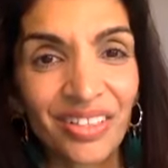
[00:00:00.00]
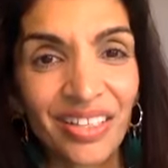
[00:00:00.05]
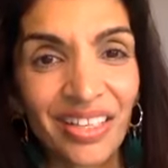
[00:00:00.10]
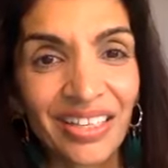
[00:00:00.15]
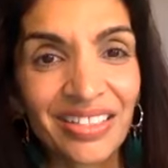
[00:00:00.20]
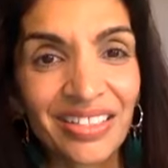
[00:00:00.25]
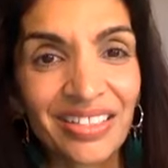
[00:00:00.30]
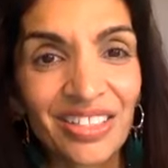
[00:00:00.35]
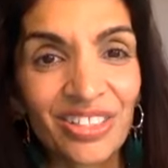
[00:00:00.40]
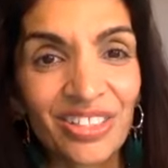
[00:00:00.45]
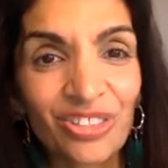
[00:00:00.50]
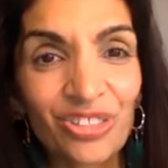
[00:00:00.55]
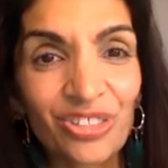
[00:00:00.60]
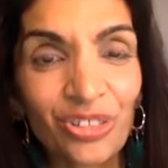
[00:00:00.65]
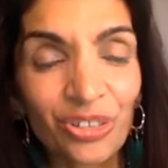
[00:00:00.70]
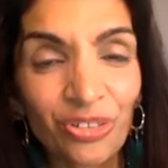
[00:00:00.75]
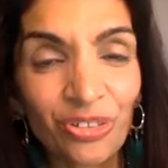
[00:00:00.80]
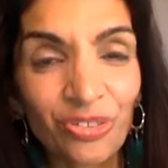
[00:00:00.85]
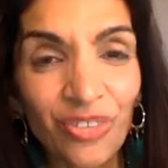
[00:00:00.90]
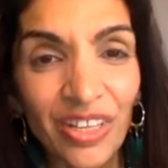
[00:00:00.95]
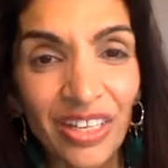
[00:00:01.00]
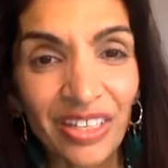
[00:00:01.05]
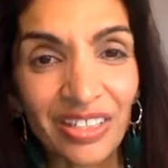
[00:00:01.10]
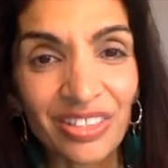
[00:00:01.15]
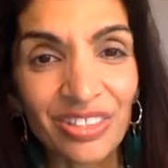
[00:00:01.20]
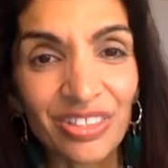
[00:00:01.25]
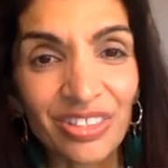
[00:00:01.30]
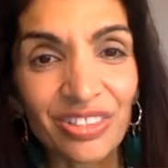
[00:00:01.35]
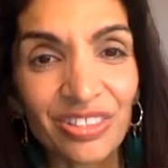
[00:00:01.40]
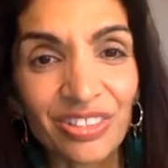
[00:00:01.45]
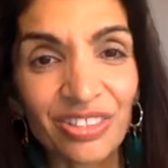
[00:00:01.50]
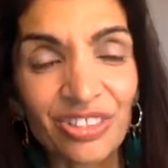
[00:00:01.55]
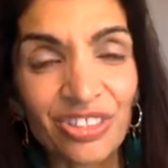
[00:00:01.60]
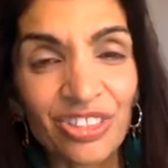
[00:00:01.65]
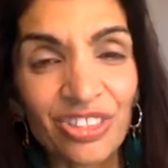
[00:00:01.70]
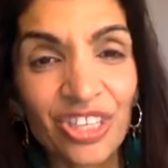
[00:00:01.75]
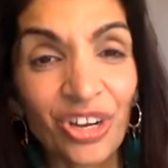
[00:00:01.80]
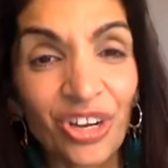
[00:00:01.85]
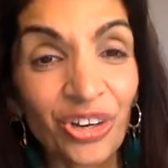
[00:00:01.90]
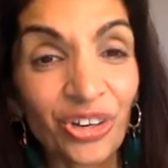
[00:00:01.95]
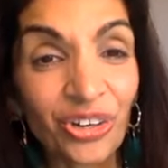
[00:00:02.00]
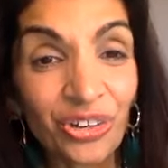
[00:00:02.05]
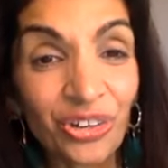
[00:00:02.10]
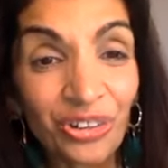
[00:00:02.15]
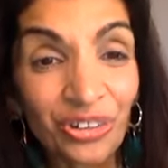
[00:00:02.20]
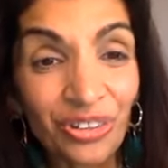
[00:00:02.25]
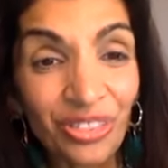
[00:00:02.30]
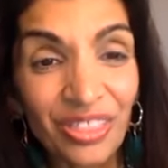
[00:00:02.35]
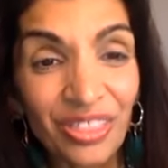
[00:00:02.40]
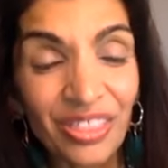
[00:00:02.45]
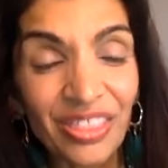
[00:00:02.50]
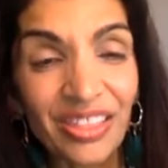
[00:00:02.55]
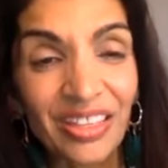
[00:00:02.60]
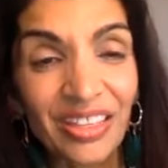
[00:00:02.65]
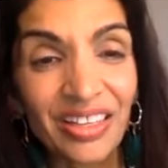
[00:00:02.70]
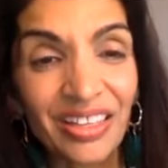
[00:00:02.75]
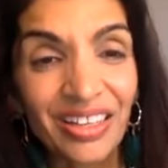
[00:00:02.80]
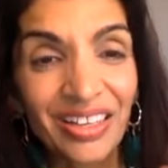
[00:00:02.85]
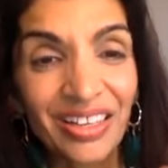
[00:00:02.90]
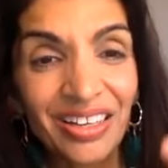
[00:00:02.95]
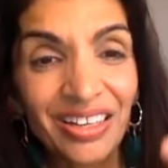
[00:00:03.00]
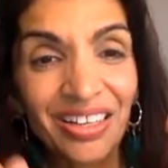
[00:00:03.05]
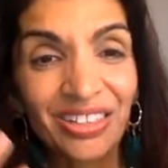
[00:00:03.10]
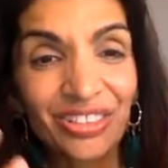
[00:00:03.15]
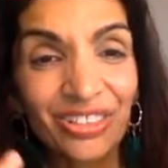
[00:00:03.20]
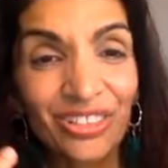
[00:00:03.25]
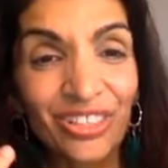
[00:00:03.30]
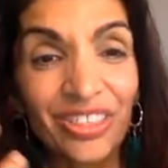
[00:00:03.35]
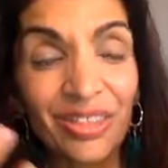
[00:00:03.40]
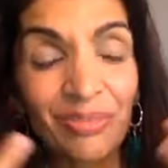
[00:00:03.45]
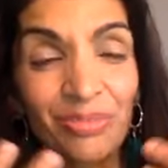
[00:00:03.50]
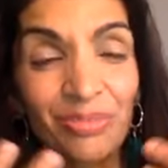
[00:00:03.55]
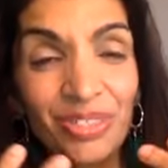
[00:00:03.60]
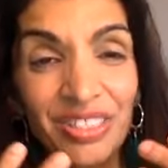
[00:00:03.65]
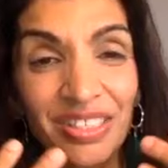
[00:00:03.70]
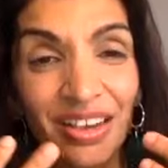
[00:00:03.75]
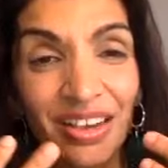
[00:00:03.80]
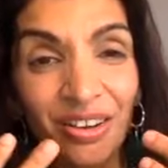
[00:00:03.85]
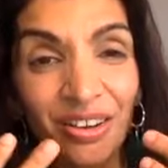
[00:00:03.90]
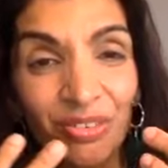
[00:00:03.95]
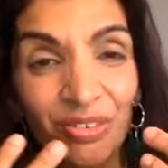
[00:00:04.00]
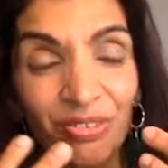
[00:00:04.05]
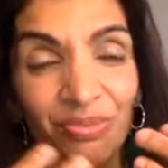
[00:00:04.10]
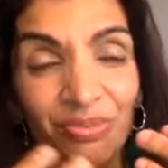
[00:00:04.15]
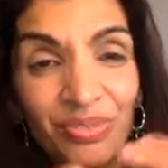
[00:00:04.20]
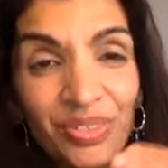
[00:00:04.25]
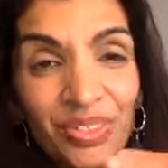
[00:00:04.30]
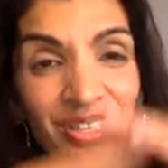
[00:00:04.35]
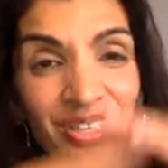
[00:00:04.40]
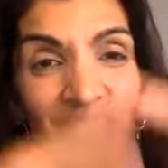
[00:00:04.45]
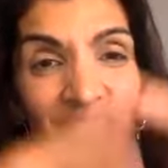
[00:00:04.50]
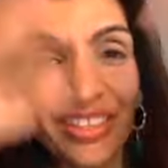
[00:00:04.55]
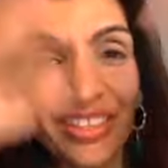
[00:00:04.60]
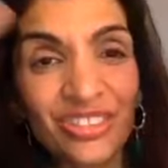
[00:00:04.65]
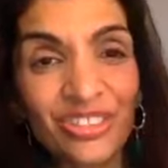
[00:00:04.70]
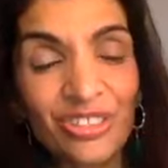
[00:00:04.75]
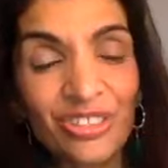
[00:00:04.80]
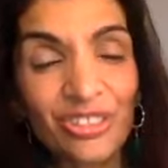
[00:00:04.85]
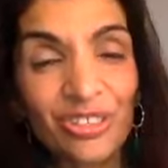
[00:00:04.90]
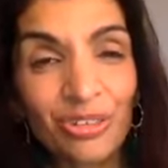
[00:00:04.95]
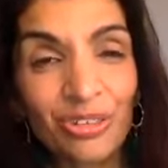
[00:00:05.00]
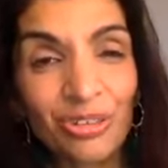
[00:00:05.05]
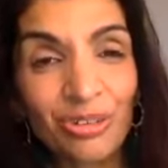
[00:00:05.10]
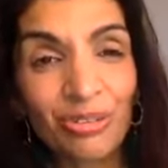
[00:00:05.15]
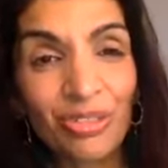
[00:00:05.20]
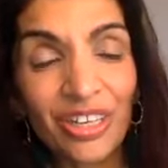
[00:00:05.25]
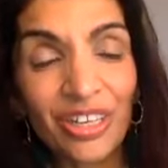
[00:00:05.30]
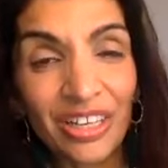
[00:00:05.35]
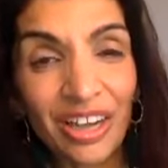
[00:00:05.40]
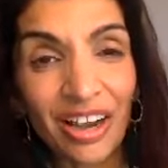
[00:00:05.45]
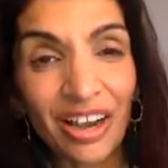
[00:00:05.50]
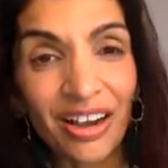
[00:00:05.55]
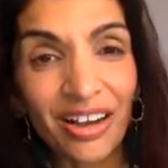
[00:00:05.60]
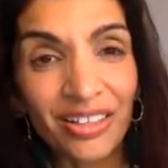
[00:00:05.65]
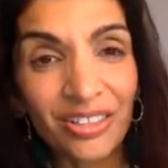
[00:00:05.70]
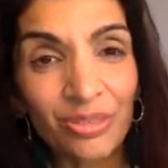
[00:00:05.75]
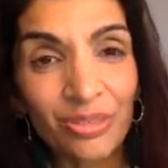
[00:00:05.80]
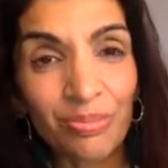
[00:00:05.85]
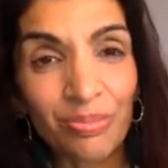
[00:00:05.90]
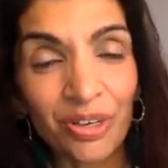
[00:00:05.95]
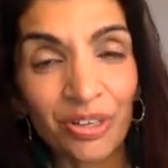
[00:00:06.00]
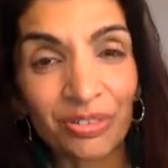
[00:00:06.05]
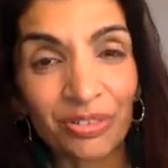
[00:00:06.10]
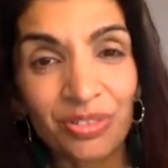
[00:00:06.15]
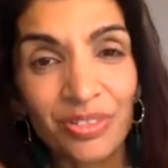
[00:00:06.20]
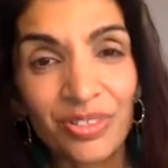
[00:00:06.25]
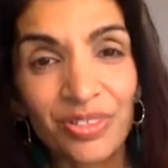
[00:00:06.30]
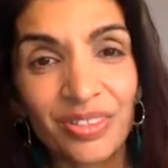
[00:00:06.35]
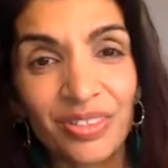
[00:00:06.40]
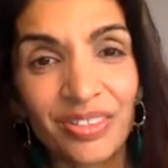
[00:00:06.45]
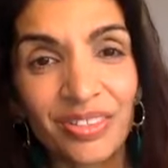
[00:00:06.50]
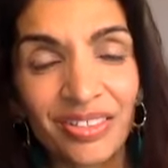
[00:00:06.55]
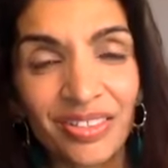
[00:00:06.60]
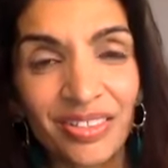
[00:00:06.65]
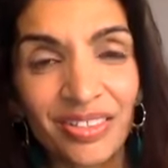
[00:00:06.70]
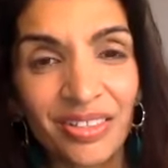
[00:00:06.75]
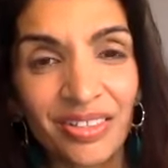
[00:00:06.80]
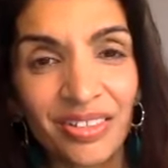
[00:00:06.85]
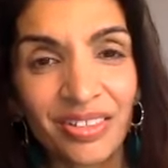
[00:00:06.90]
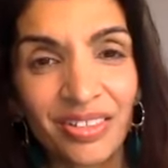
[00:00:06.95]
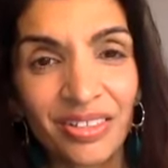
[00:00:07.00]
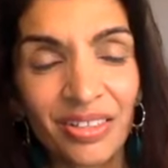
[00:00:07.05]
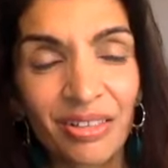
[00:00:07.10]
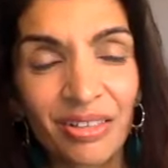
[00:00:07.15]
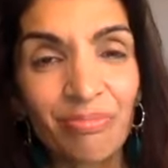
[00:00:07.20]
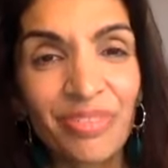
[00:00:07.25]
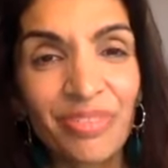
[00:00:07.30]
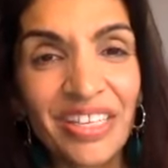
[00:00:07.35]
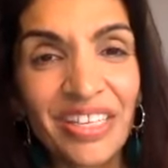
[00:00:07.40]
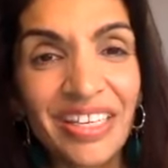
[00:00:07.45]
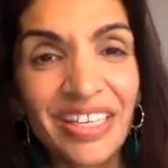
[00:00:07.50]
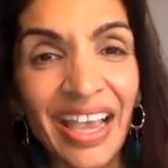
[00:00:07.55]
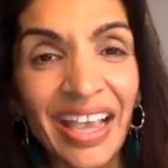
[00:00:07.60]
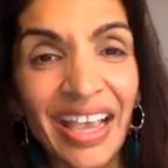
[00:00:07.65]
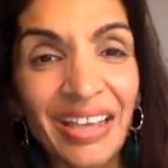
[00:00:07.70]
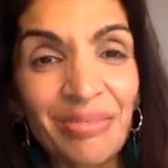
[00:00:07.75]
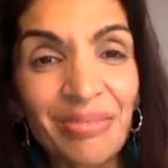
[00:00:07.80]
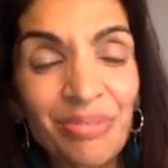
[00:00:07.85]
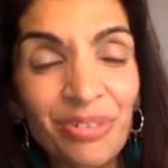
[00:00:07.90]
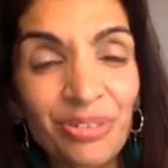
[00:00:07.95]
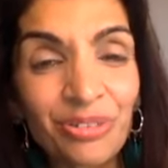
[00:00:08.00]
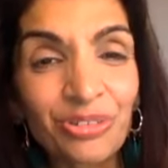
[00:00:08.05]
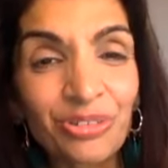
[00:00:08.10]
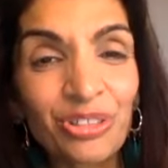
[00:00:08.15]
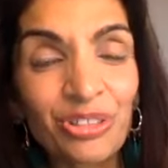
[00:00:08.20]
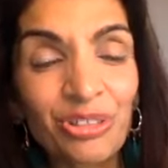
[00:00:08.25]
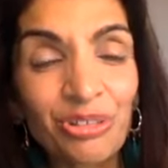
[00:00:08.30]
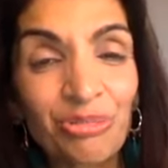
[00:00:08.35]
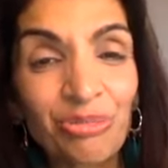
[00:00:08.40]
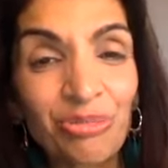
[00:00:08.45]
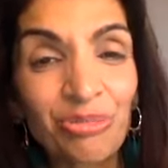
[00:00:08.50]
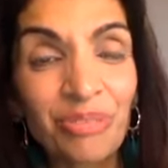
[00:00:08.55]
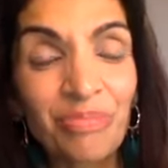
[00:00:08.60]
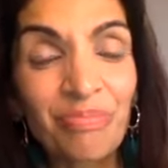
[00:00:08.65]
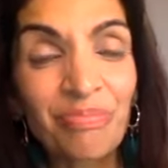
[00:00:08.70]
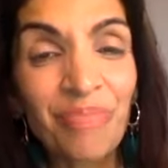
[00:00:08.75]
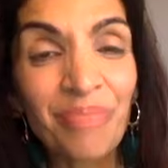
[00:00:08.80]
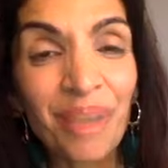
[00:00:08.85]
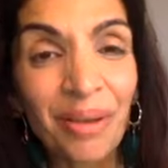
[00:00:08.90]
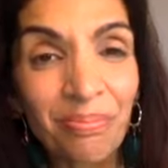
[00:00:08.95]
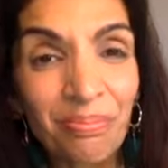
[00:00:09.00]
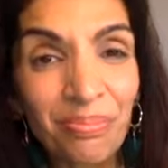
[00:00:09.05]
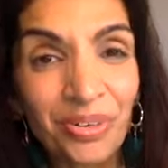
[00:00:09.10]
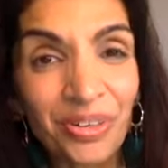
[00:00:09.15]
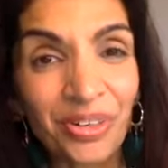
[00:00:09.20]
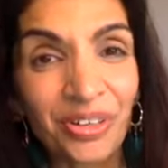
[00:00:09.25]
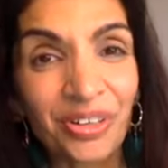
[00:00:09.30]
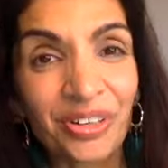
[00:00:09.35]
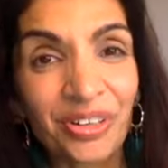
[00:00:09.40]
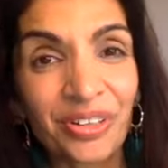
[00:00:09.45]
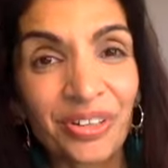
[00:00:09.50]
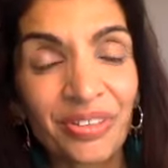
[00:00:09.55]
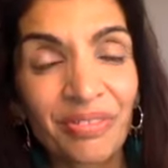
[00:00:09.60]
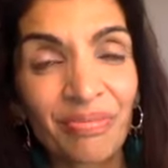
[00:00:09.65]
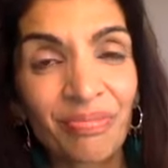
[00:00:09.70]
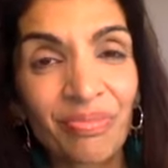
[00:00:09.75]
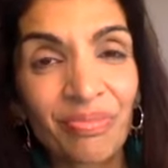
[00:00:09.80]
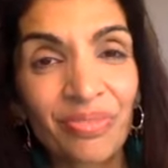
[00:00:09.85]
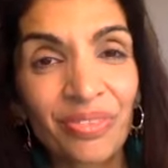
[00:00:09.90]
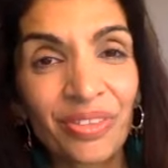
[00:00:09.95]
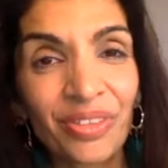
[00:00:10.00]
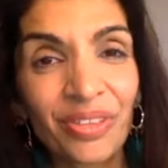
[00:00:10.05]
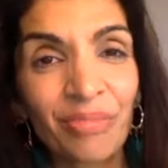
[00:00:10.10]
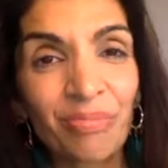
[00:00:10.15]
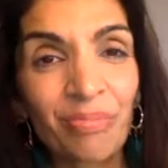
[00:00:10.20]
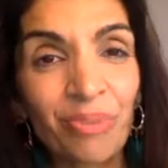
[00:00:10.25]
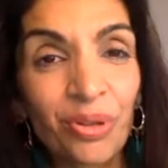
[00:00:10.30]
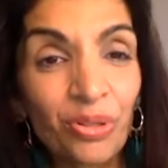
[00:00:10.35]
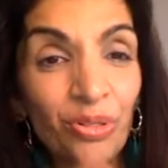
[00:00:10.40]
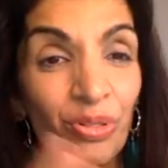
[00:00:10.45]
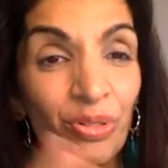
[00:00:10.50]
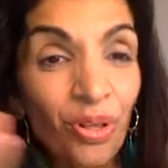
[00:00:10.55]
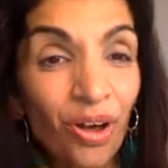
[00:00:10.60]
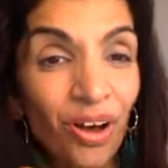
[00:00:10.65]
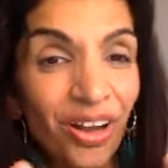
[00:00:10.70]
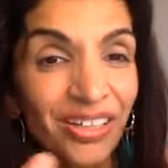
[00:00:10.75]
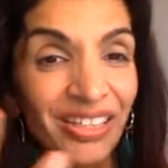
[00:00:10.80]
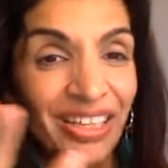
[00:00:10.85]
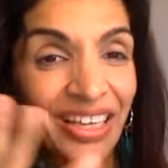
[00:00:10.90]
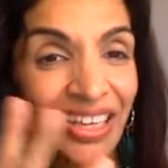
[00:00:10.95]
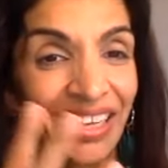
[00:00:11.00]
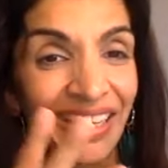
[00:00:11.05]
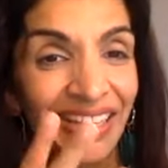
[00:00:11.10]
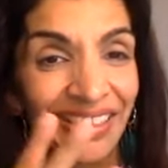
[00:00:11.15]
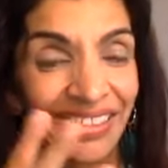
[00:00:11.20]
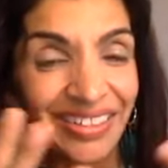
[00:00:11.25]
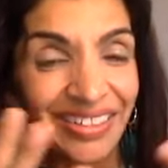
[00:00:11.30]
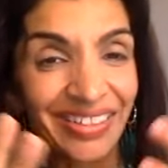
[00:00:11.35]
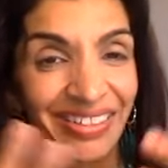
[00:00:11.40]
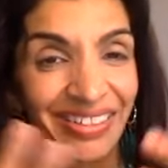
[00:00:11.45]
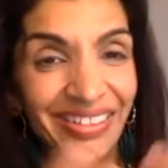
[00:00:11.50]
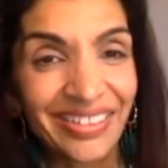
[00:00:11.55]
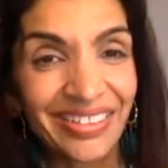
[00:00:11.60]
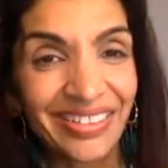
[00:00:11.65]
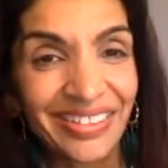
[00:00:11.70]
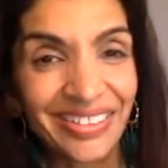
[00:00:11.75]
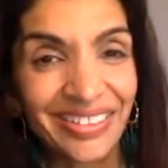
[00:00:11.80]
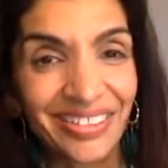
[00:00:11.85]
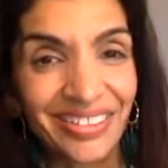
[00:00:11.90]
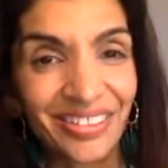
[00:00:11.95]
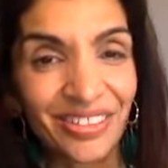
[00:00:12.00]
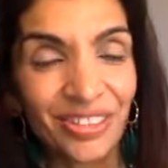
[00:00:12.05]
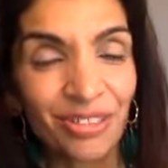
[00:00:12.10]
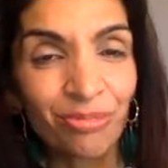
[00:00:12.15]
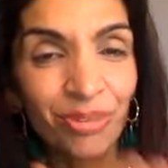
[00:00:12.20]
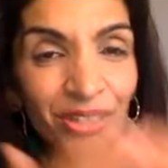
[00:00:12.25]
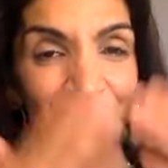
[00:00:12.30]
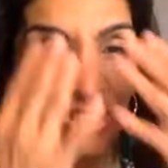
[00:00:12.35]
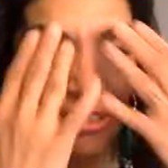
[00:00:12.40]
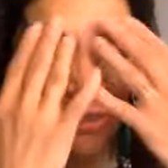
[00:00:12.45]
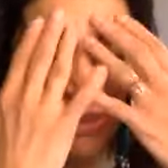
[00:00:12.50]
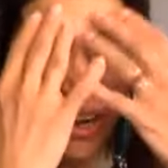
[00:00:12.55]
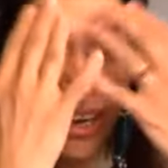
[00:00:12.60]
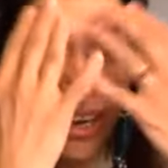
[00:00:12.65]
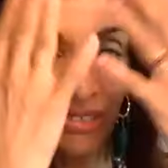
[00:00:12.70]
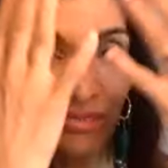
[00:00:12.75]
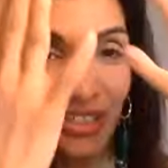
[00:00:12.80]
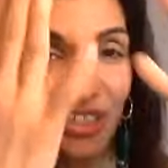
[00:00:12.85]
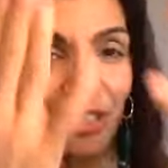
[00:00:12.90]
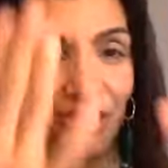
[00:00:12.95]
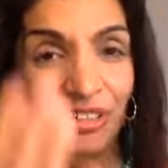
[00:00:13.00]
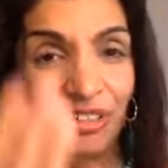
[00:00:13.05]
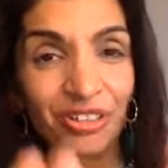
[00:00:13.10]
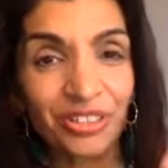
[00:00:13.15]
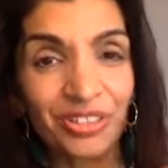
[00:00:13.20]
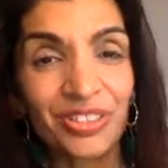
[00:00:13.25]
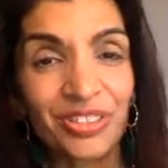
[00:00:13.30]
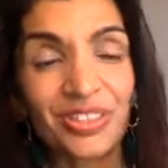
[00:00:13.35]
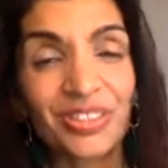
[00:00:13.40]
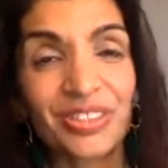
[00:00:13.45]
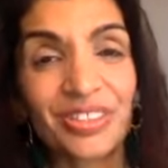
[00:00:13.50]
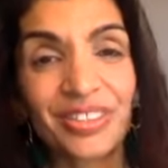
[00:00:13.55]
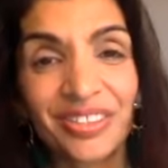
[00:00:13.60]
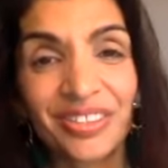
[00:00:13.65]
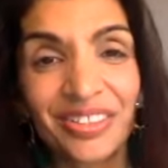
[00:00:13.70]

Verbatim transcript: is in service to Earth, to themselves, and to the cosmos. Being able to remember, belonging. What do I rehearse?